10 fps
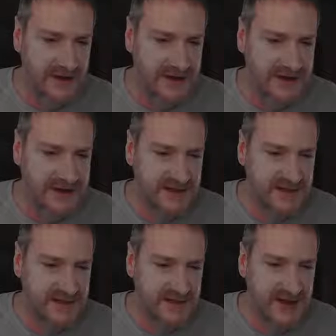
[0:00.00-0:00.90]
Alright, let's
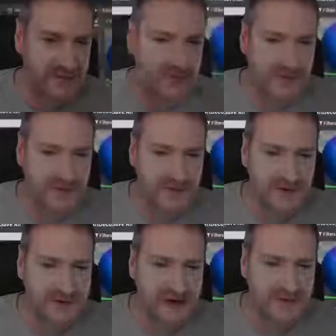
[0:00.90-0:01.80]
re-import it
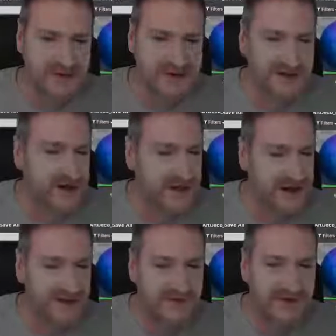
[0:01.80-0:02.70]
one more time. This has got to
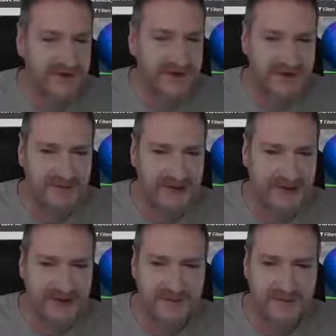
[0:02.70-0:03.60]
be it. Fifth time
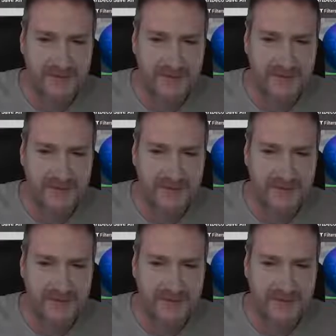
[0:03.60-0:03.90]
lucky.